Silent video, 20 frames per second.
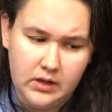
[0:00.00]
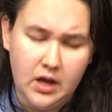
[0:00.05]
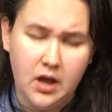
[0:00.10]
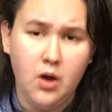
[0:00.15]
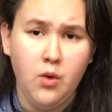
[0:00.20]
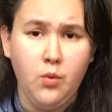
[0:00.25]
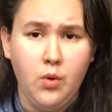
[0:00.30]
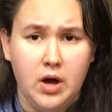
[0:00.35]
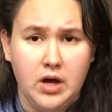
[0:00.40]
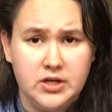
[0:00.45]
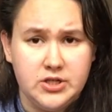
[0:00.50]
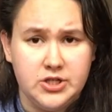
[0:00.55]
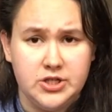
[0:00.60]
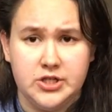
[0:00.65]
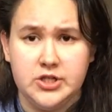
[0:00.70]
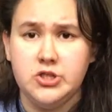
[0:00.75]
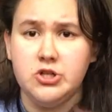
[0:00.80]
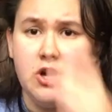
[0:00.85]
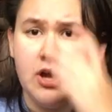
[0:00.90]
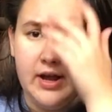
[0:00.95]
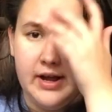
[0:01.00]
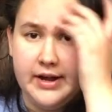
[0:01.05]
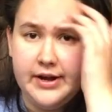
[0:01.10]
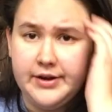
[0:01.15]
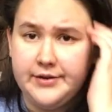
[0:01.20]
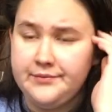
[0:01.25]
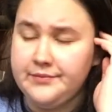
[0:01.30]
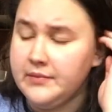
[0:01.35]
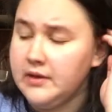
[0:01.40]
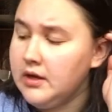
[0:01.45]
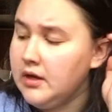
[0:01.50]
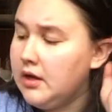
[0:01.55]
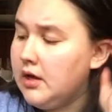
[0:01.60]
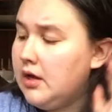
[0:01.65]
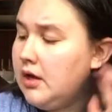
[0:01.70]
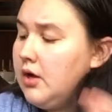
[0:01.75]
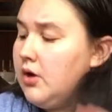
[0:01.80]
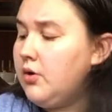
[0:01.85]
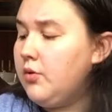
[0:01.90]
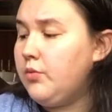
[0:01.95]
a washer and dryer,
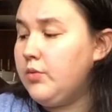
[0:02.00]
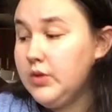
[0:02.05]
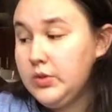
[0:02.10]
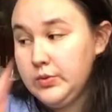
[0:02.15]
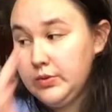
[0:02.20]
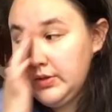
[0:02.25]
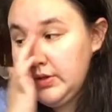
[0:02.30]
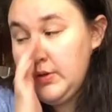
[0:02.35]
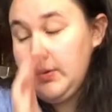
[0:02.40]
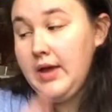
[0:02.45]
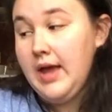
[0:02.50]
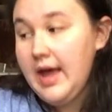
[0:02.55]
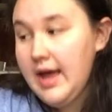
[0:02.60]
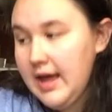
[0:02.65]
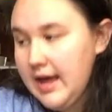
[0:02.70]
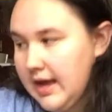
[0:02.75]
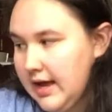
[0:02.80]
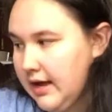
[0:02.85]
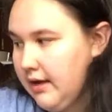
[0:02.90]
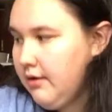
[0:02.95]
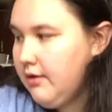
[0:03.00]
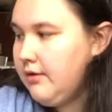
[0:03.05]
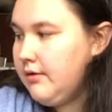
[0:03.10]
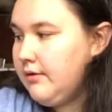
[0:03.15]
which was okay